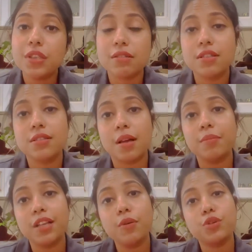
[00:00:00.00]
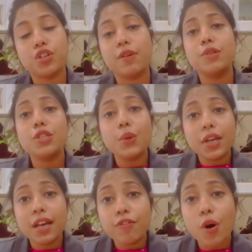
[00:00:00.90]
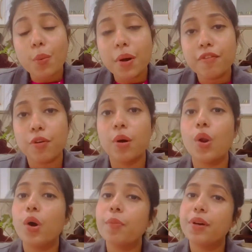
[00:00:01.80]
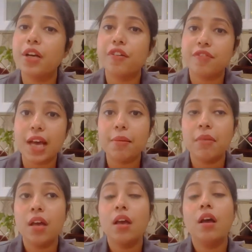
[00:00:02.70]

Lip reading: This is something which I was looking forward for a long period of time.